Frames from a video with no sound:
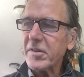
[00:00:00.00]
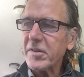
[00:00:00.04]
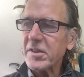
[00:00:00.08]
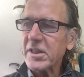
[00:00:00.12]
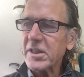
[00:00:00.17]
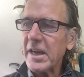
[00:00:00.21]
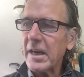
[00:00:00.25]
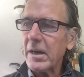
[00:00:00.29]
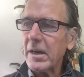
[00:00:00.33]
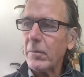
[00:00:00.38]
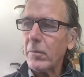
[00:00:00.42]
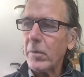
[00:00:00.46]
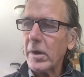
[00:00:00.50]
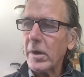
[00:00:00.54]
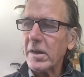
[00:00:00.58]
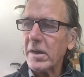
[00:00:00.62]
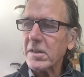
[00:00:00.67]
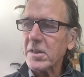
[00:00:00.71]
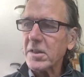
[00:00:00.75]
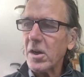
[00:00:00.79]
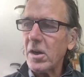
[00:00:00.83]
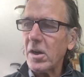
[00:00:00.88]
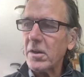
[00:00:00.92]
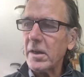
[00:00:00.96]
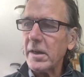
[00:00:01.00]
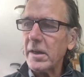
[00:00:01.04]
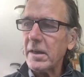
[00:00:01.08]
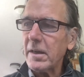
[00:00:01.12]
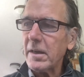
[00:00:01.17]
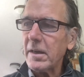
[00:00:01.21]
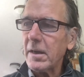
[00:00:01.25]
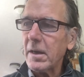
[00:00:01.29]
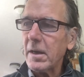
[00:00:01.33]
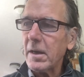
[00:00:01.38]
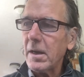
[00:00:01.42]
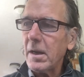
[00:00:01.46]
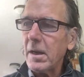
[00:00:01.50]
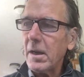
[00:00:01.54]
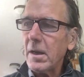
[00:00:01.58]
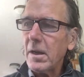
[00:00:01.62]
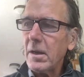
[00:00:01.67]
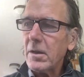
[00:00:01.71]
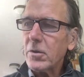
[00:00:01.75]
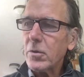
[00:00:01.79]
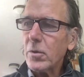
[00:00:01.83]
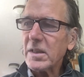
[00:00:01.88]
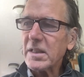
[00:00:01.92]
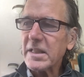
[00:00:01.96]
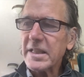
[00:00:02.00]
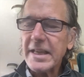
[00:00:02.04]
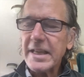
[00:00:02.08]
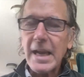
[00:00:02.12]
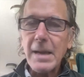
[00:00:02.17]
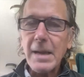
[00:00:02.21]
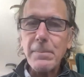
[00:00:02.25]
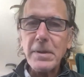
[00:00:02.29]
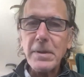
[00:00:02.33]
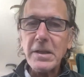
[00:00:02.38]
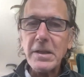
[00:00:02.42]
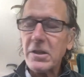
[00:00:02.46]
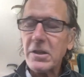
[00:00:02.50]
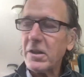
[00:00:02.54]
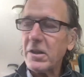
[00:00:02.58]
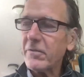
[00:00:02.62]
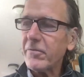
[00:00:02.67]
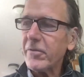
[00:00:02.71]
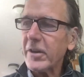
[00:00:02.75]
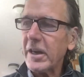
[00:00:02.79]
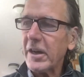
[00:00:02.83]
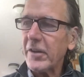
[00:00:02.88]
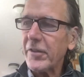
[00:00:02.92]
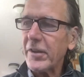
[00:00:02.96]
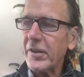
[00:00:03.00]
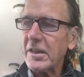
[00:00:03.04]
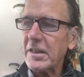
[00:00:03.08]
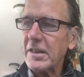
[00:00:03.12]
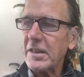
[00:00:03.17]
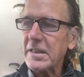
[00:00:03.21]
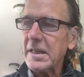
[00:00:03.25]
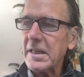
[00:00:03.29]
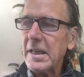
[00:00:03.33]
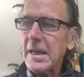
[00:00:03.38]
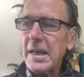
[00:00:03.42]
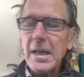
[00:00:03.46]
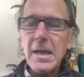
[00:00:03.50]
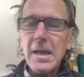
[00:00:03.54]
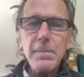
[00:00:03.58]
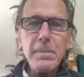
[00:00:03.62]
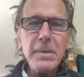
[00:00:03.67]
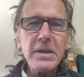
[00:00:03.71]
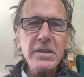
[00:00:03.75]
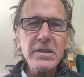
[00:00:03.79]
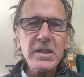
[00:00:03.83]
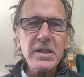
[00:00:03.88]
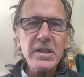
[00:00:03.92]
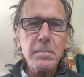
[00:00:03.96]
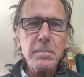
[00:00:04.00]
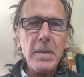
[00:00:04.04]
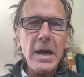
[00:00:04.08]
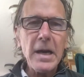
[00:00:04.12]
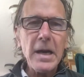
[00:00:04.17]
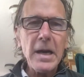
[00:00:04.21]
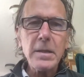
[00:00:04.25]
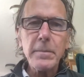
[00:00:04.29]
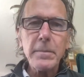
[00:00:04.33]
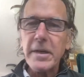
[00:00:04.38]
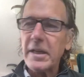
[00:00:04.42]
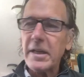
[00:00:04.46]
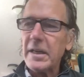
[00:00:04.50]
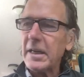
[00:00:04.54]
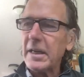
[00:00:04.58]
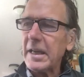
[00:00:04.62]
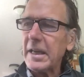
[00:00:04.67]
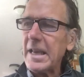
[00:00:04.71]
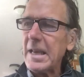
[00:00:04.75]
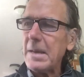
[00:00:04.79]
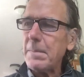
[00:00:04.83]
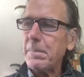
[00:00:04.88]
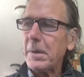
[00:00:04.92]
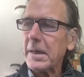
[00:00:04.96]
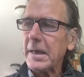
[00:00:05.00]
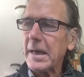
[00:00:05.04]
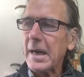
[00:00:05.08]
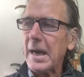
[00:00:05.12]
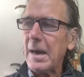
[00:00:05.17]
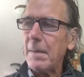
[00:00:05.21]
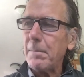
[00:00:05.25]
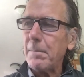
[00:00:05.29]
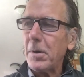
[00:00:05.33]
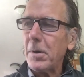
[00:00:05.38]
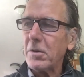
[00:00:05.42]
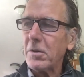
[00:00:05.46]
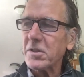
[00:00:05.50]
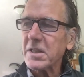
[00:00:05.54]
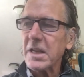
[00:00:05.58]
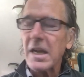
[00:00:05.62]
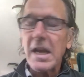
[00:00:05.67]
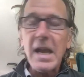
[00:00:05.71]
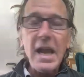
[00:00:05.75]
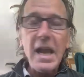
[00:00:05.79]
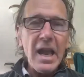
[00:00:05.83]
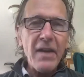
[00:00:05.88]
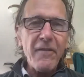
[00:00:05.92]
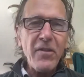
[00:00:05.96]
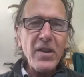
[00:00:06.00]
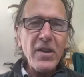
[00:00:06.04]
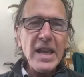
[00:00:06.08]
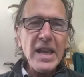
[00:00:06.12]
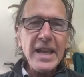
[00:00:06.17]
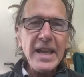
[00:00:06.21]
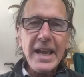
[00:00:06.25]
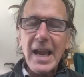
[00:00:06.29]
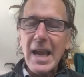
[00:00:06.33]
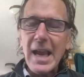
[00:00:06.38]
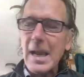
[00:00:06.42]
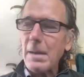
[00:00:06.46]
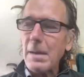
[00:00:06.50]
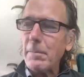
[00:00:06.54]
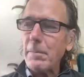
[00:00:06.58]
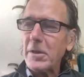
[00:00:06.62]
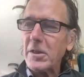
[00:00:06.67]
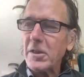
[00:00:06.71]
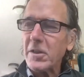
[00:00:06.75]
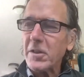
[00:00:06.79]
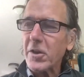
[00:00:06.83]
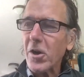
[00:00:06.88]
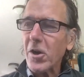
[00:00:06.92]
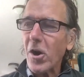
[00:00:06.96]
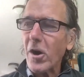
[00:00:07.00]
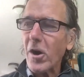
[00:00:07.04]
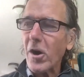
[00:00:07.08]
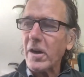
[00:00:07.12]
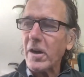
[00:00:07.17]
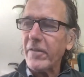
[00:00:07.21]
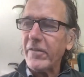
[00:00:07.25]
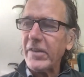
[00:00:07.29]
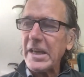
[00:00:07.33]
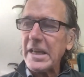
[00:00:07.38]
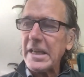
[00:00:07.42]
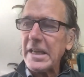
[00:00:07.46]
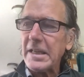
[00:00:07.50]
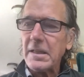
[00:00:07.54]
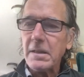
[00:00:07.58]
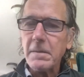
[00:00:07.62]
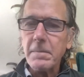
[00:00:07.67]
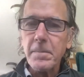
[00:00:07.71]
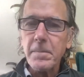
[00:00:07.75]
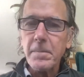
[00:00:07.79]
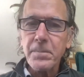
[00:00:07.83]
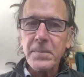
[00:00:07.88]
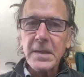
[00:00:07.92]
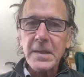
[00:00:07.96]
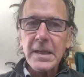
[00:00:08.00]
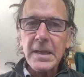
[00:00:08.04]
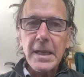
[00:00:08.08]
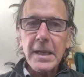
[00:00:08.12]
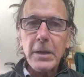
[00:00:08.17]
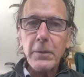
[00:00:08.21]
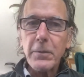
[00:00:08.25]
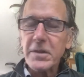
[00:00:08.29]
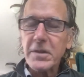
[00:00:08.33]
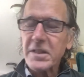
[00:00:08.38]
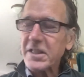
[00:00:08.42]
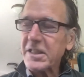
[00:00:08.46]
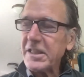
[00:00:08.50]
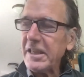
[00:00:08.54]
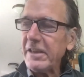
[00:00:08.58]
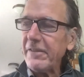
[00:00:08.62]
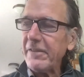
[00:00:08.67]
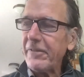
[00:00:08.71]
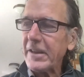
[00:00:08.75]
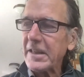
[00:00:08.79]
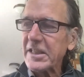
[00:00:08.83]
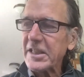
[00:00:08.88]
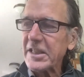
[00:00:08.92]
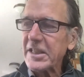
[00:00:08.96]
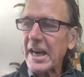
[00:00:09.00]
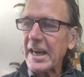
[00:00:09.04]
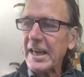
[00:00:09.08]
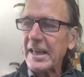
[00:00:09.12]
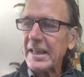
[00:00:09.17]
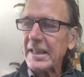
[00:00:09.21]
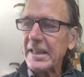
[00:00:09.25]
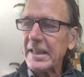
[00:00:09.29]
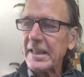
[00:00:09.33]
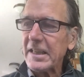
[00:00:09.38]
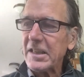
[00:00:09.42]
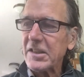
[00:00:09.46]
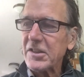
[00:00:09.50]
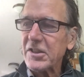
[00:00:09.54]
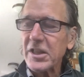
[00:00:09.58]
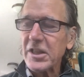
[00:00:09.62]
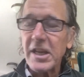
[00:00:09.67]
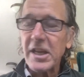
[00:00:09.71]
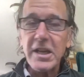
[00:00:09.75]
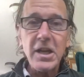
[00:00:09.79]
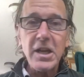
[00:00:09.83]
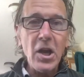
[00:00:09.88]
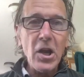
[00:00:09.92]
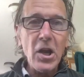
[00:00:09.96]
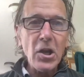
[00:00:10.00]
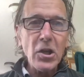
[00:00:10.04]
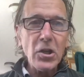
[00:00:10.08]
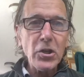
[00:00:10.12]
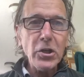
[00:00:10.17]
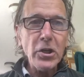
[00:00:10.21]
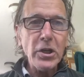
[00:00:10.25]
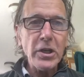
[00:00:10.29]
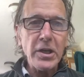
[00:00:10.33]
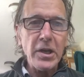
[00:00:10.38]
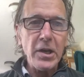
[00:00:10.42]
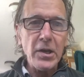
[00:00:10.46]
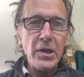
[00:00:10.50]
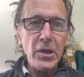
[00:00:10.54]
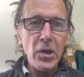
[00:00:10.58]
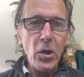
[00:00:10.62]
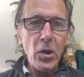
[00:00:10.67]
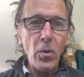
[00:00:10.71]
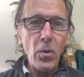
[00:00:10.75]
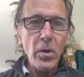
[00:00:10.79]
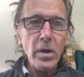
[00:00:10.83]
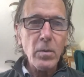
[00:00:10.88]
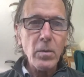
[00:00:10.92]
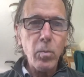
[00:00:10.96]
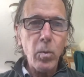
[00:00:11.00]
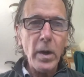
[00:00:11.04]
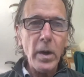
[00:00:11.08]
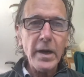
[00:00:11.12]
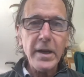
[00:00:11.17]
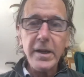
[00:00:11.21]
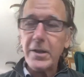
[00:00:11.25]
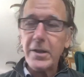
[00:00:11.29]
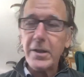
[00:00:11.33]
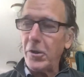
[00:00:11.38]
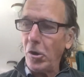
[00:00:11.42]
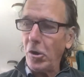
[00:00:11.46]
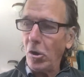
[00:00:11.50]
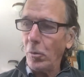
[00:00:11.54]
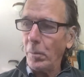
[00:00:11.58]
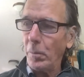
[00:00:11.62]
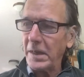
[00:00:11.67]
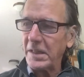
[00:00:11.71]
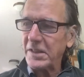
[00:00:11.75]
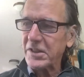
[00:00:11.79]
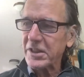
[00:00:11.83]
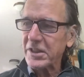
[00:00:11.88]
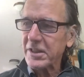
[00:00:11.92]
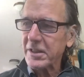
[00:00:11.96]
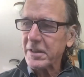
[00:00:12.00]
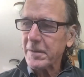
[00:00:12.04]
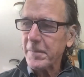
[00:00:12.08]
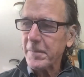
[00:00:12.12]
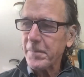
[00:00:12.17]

sight of what is on it to us gaping good-for-nothings. He builds his monument in a heap of compost. If he came into the Garden of Eden, he would sniff excitedly and say, "Good Lord, what humus!"